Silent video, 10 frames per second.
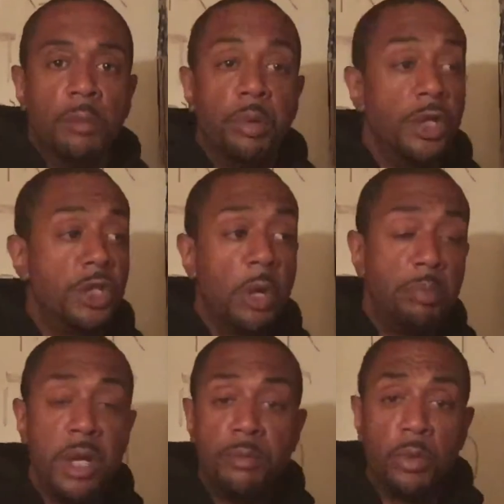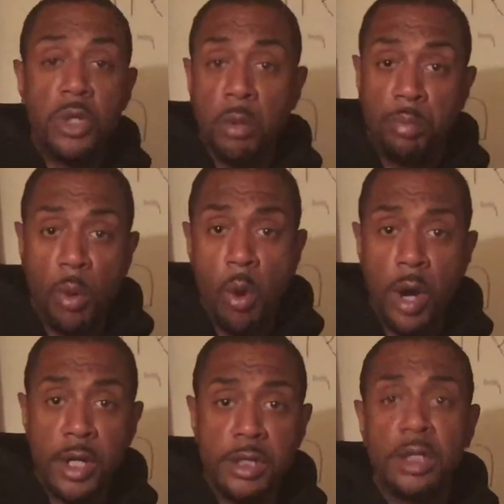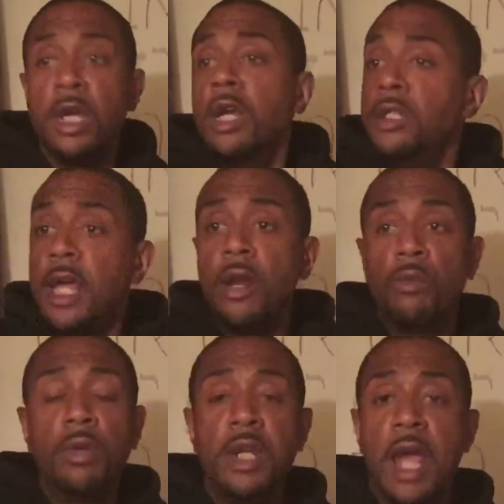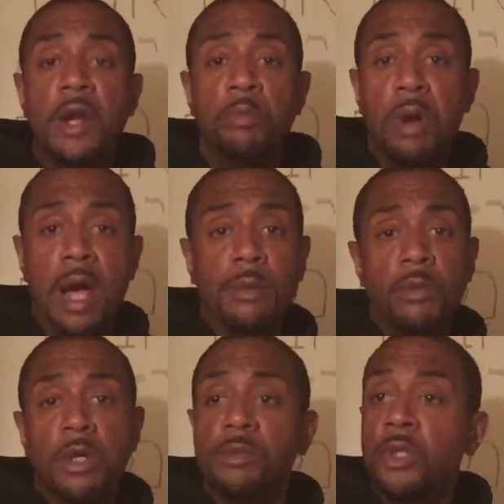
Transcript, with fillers: But your people, your boys, they don't really have no problem with them.